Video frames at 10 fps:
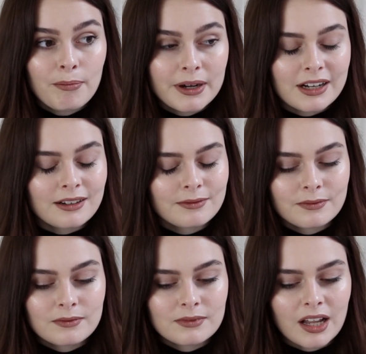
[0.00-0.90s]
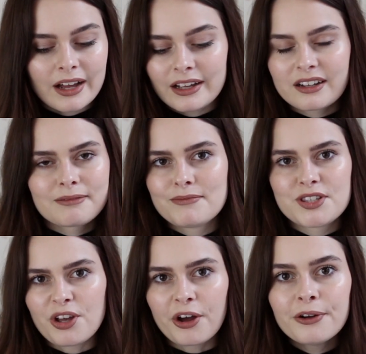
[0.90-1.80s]
but like
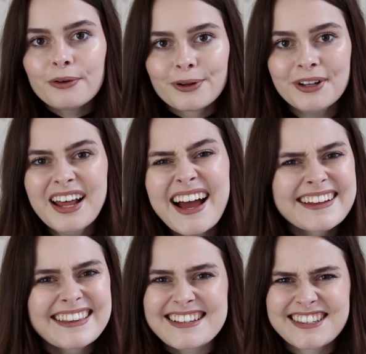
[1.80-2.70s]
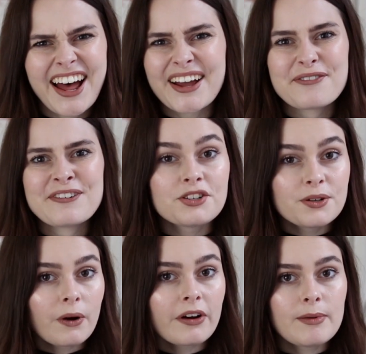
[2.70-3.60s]
so, like that's life. I
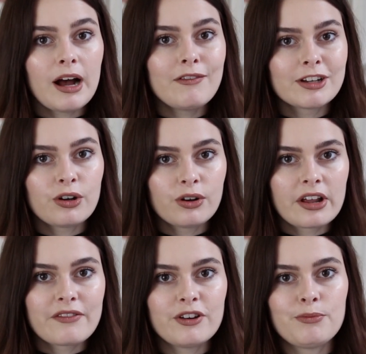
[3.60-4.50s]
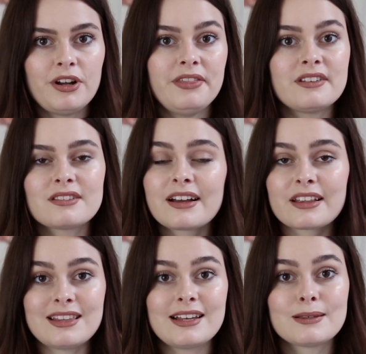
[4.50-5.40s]
do worry about having an online footprint that's
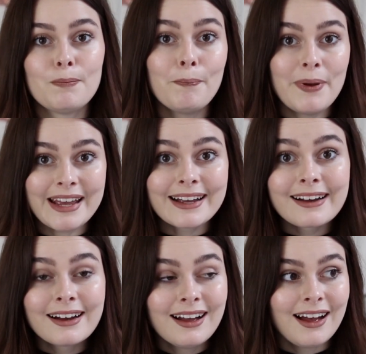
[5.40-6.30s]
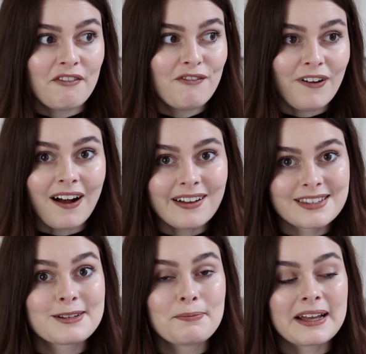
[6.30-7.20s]
like this big and
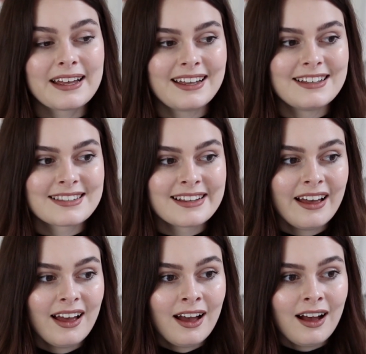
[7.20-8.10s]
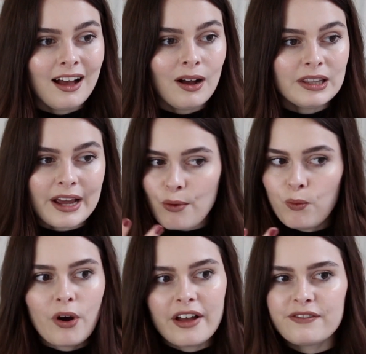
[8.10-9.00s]
vast because like
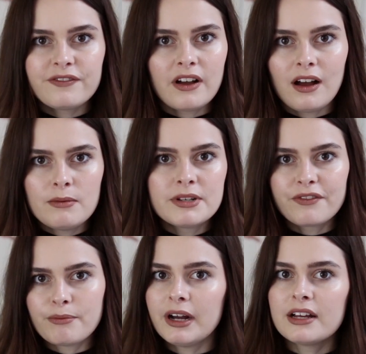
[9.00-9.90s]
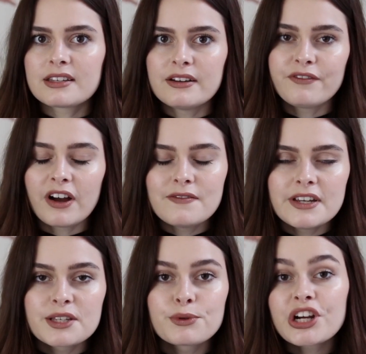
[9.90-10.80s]
what if I'm a different person in five
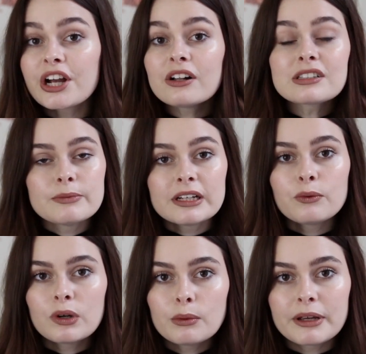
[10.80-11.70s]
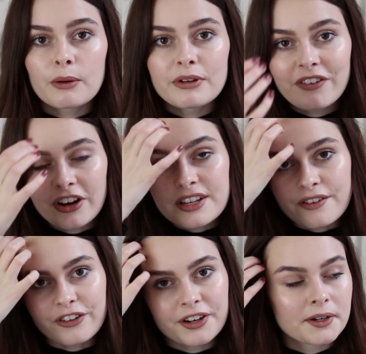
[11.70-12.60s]
years, which I ultimately will be, I'll be very
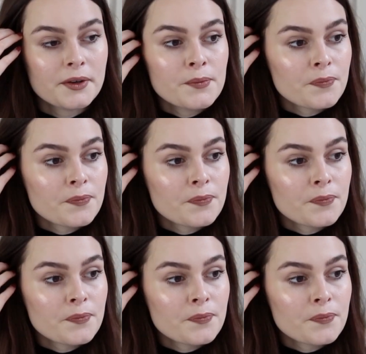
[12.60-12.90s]
different.